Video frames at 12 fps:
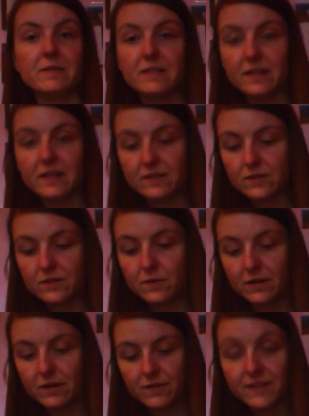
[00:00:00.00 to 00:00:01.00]
princess.
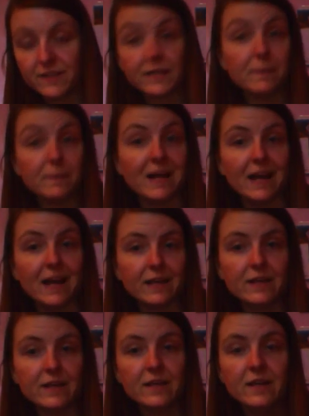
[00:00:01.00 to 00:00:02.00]
So I got this little
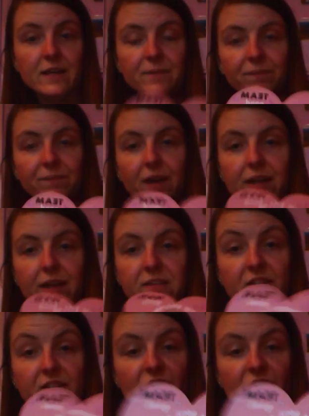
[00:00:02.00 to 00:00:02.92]
plaque, and it's